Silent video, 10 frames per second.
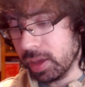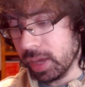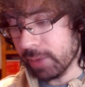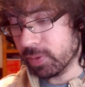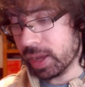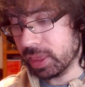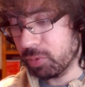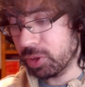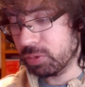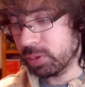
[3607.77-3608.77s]
After that, the
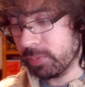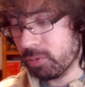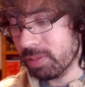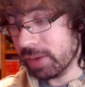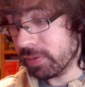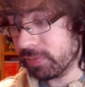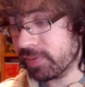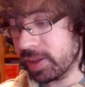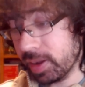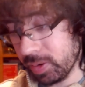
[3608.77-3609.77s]
ritual was performed every
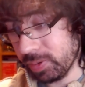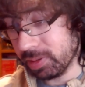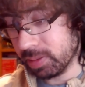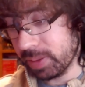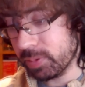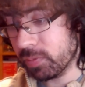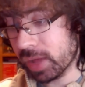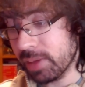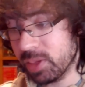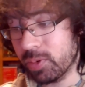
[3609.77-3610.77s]
50 years. People of
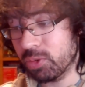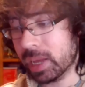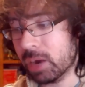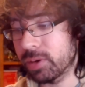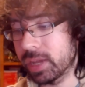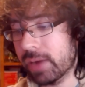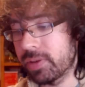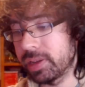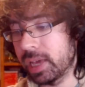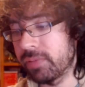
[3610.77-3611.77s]
high spiritual power
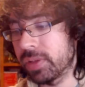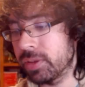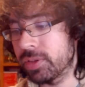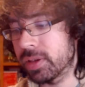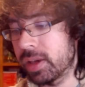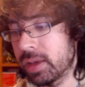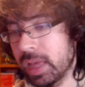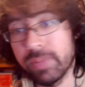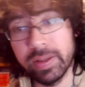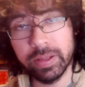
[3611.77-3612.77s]
gathered in K Village
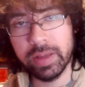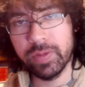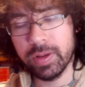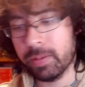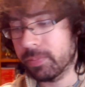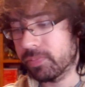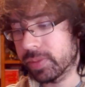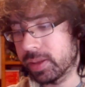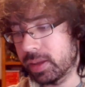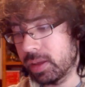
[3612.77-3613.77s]
and made to live there,
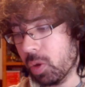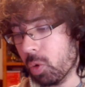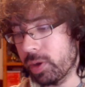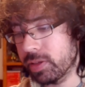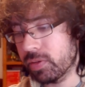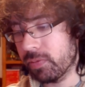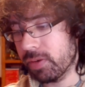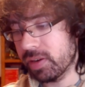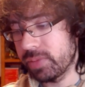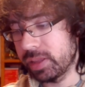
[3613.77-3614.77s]
always under
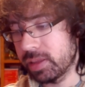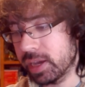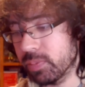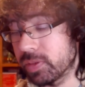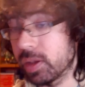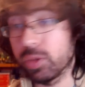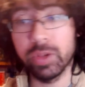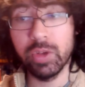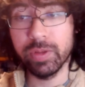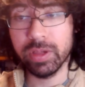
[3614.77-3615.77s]
threat of being the next potential
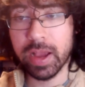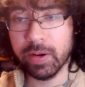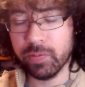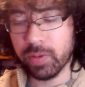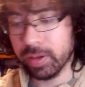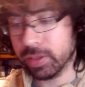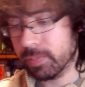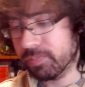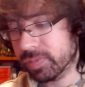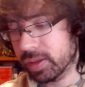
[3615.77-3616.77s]
human sacrifice.
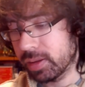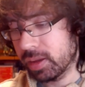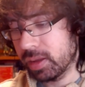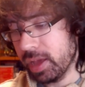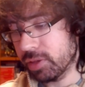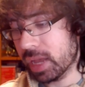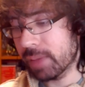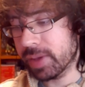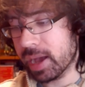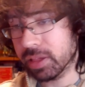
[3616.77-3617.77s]
As
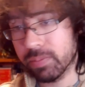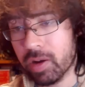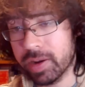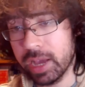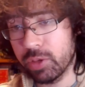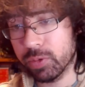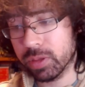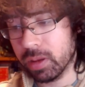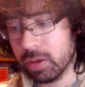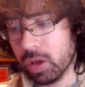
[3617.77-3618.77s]
time passed and modern age
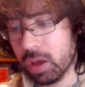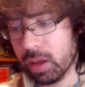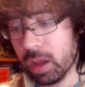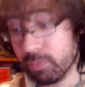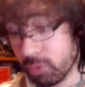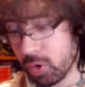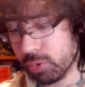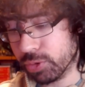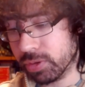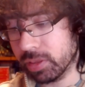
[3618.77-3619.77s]
was
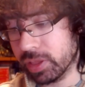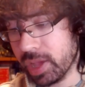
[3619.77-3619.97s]
approached, the